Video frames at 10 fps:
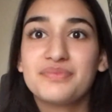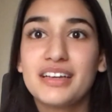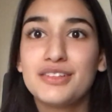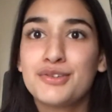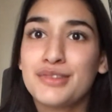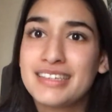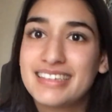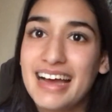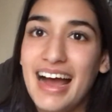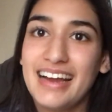into the
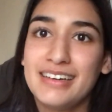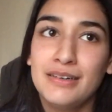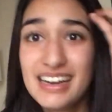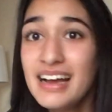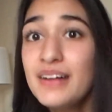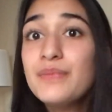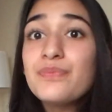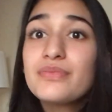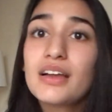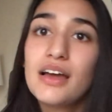sky.
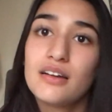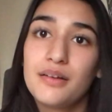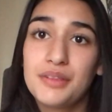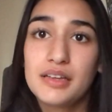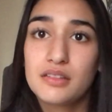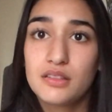And I'm like,